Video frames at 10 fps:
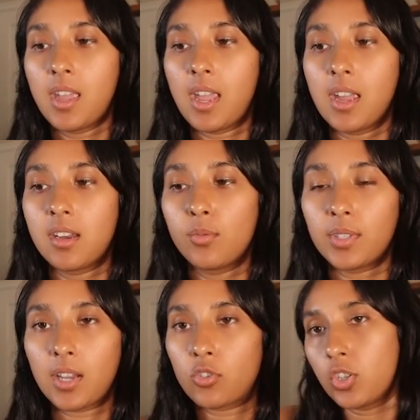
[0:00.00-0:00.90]
And it was
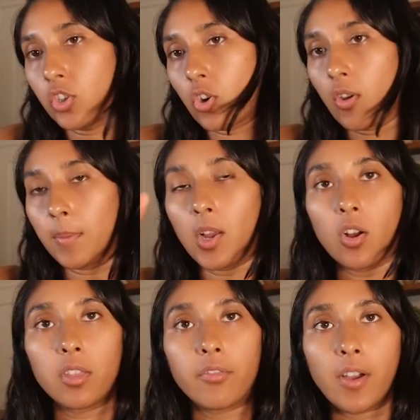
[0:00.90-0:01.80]
actually showing me
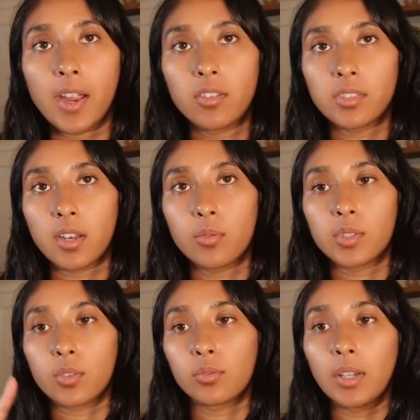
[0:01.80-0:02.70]
all the files that it
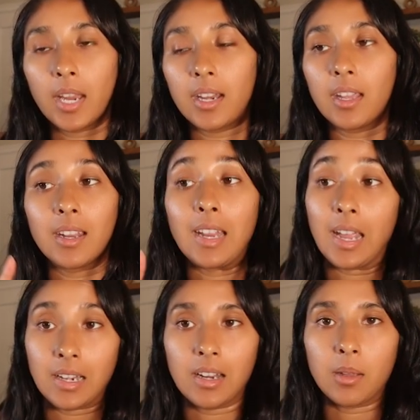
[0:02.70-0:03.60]
was creating and
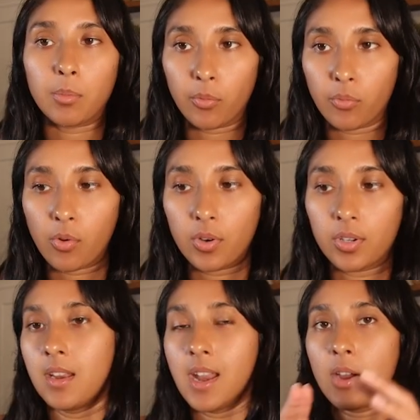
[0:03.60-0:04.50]
editing before.
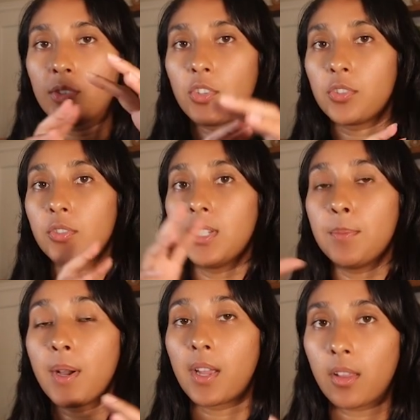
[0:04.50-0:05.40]
And now it's also
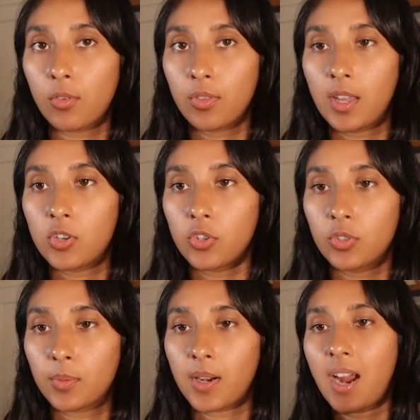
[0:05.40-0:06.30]
debugging through the
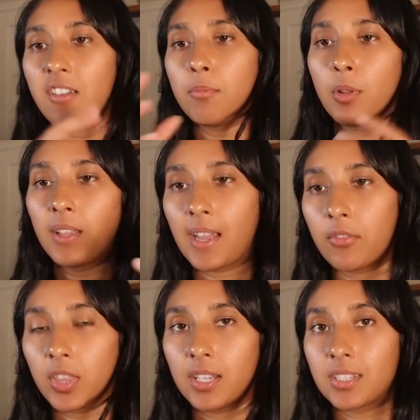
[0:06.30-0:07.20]
issues. We're kind of pulling
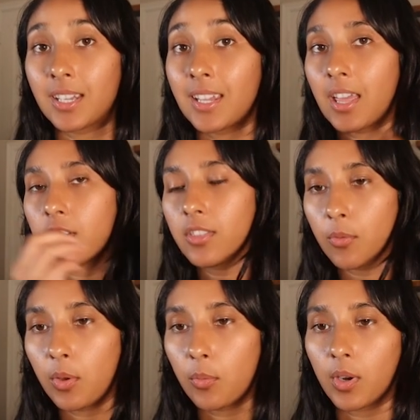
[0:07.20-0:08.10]
everything together
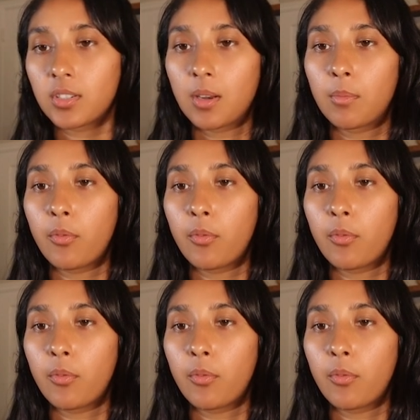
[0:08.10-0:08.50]
that we worked on